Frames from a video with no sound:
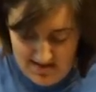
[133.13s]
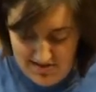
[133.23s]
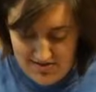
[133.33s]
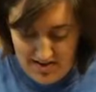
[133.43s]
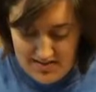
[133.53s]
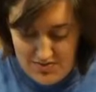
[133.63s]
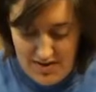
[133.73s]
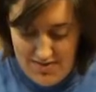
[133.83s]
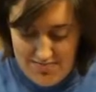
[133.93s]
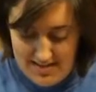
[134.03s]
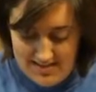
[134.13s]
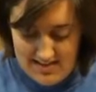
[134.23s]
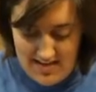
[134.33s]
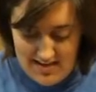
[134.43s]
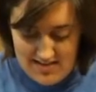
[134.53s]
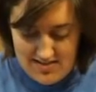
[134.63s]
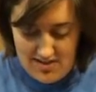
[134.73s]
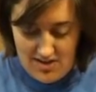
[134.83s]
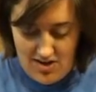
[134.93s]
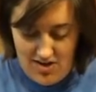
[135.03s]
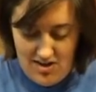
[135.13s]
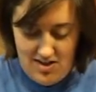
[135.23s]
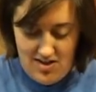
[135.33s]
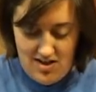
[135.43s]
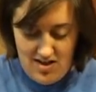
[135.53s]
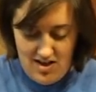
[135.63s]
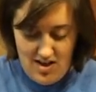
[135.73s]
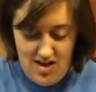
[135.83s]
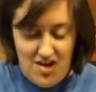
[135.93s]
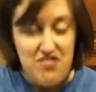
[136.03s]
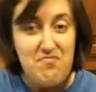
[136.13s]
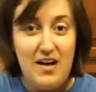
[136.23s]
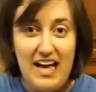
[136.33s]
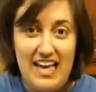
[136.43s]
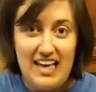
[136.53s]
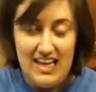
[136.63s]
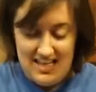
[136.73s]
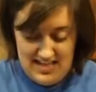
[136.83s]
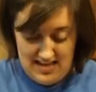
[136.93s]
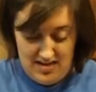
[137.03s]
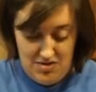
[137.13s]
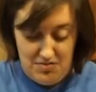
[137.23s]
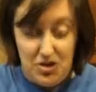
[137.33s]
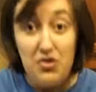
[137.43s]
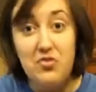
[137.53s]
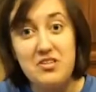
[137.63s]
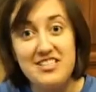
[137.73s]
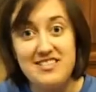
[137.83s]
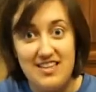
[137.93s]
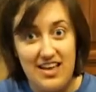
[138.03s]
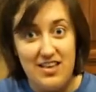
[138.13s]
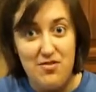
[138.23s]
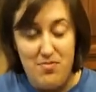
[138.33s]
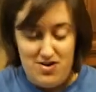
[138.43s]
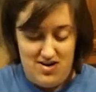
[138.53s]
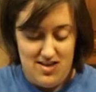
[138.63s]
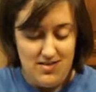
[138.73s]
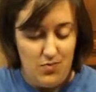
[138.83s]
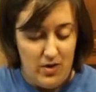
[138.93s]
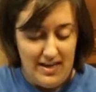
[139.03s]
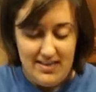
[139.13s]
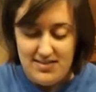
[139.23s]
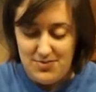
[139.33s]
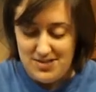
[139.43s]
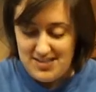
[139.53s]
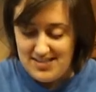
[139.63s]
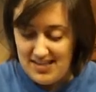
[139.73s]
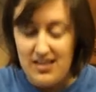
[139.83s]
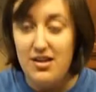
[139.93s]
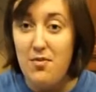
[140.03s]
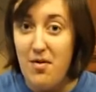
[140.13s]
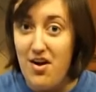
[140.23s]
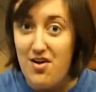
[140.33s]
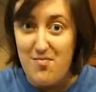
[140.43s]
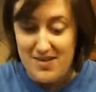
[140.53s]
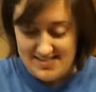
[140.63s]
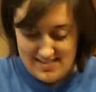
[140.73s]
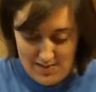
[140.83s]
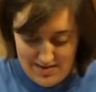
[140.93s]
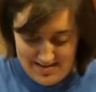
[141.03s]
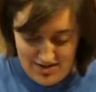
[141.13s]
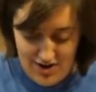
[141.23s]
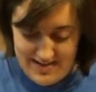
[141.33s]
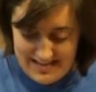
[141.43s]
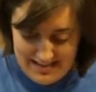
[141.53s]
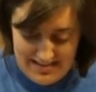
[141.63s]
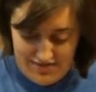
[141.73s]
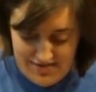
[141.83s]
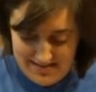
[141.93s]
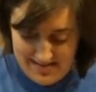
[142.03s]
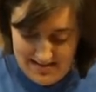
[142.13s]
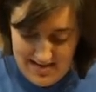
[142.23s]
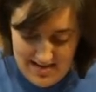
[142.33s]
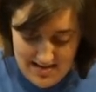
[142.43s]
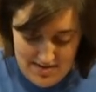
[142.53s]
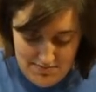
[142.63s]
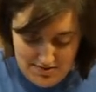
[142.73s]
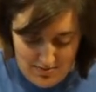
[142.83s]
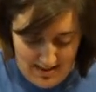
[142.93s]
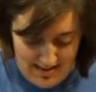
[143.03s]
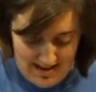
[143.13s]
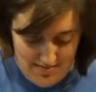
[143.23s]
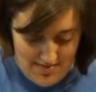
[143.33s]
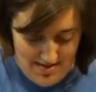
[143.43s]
So I just want to mix it until all of my yolk, which is the yellow part, and the whites, which is the clear part, are mixed up, and it's hard to tell the difference between them.